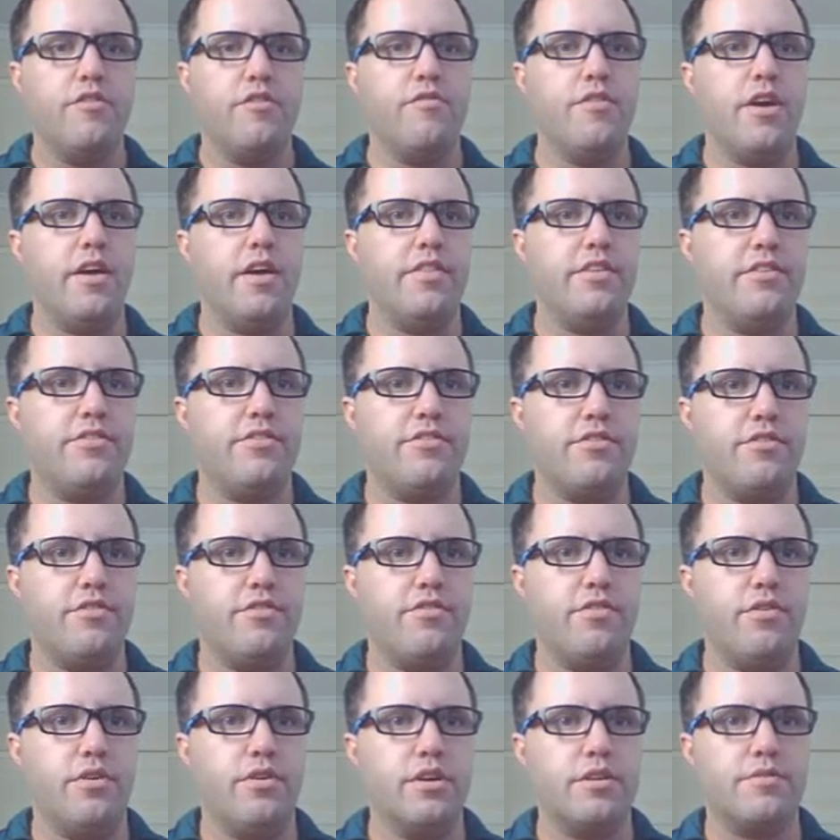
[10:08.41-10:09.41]
Round this to
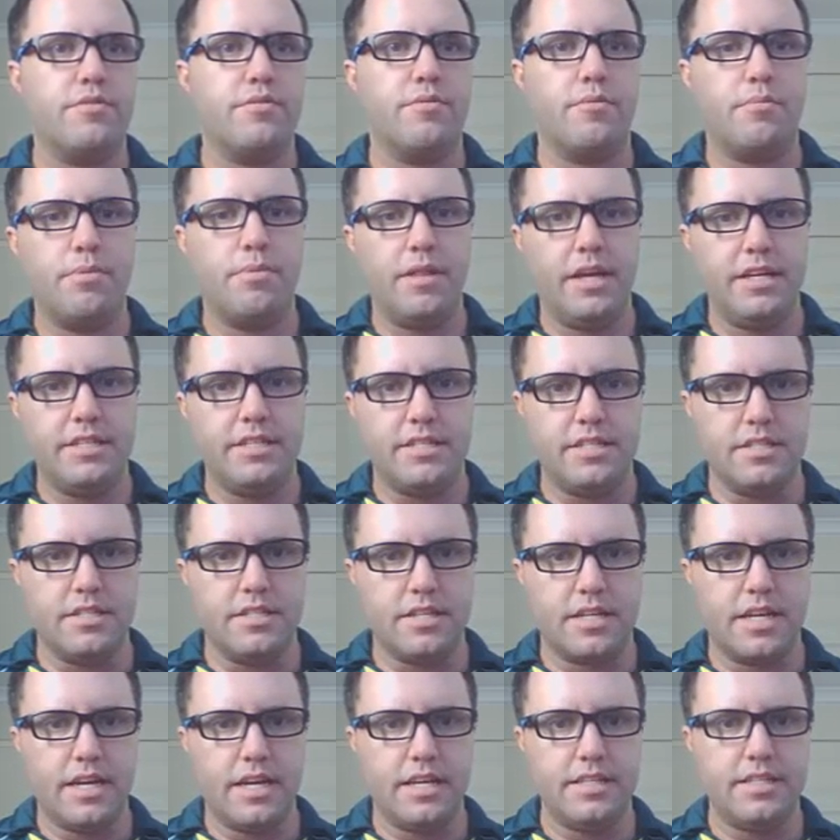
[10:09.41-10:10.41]
four decimal places.
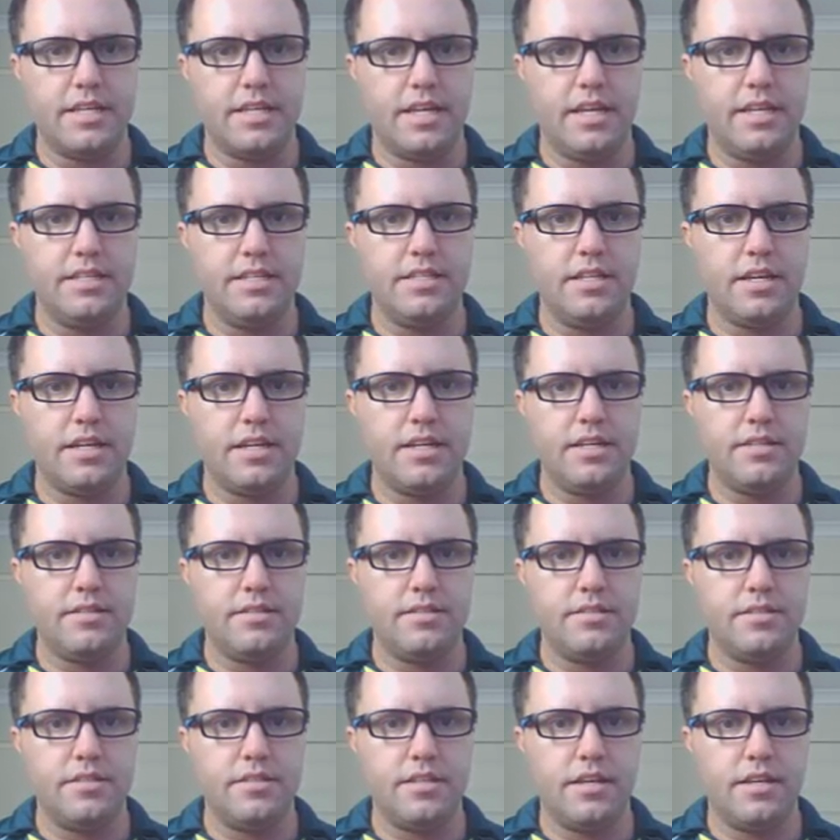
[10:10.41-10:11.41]
Okay, so here's like a,
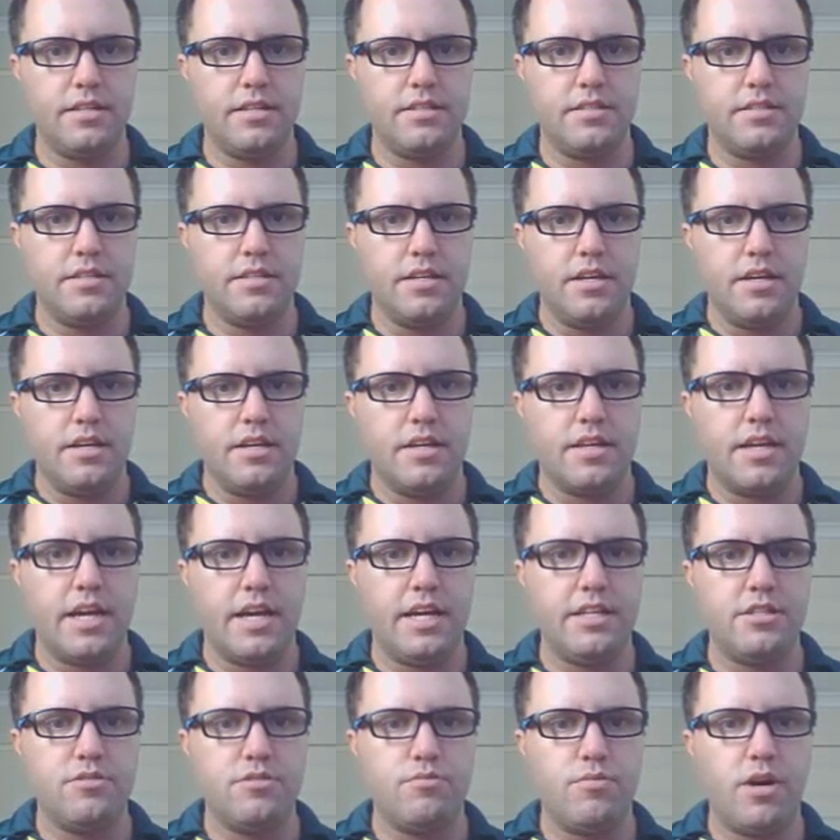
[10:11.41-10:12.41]
a,
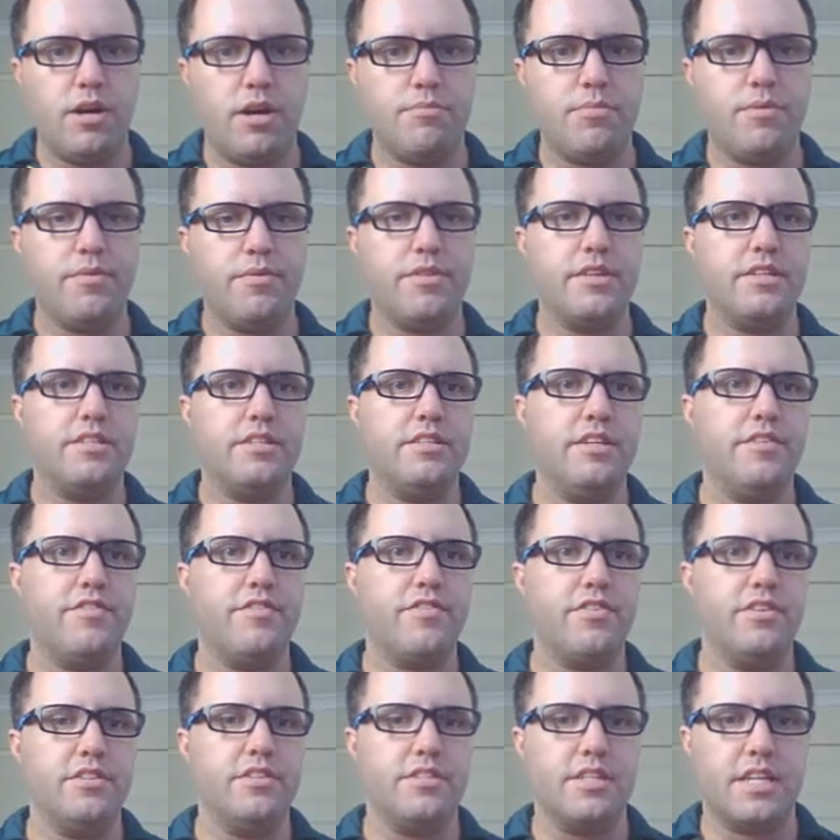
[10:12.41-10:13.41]
case one, but with a
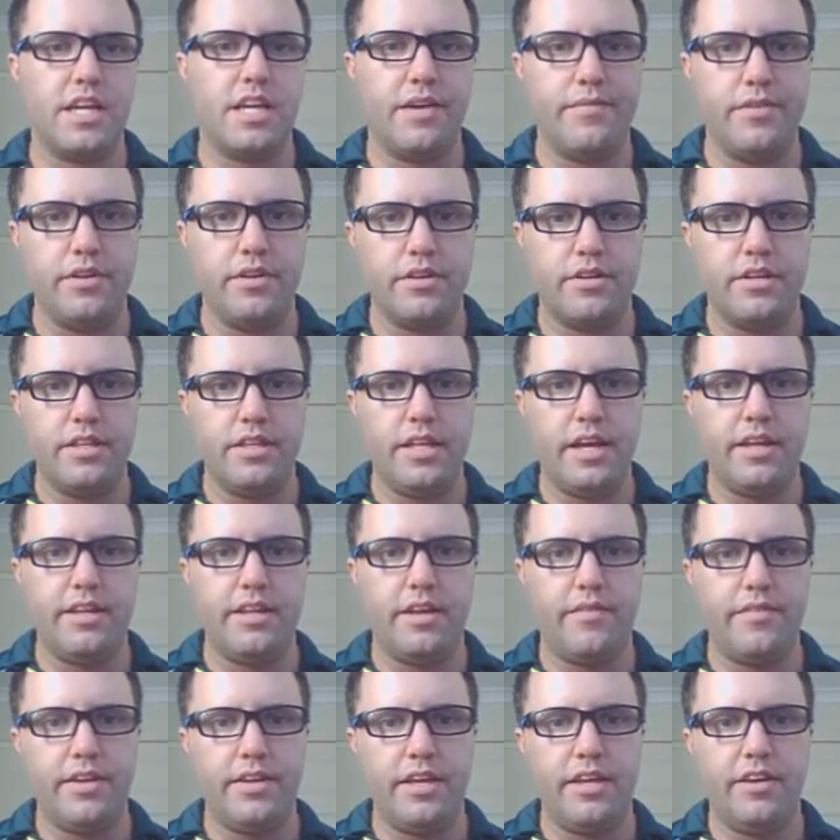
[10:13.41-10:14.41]
difference. Okay, but look at that
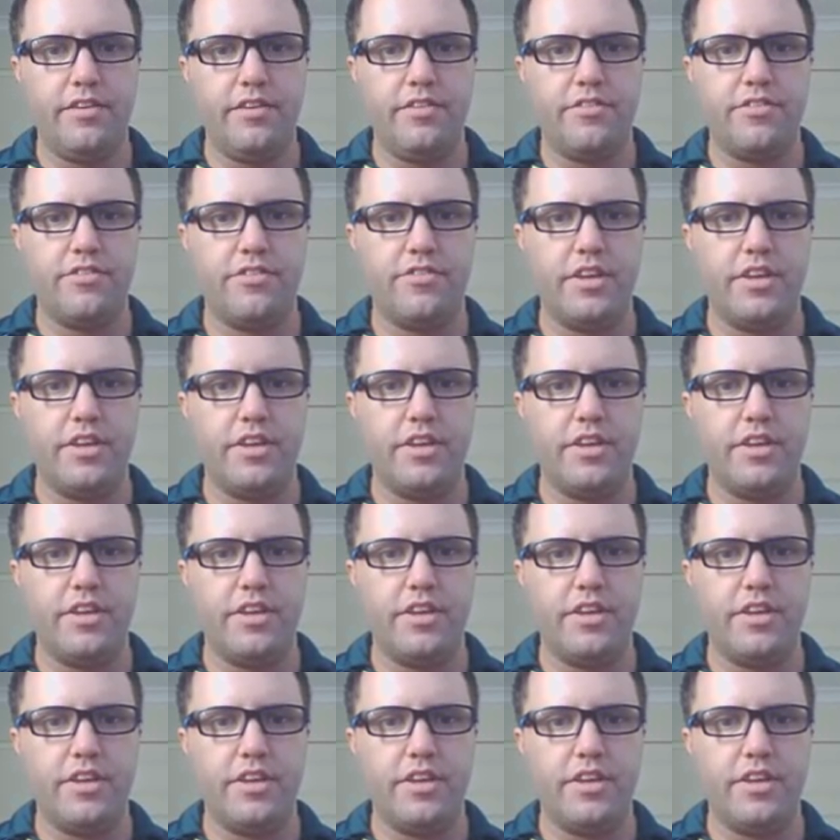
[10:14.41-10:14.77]
number here.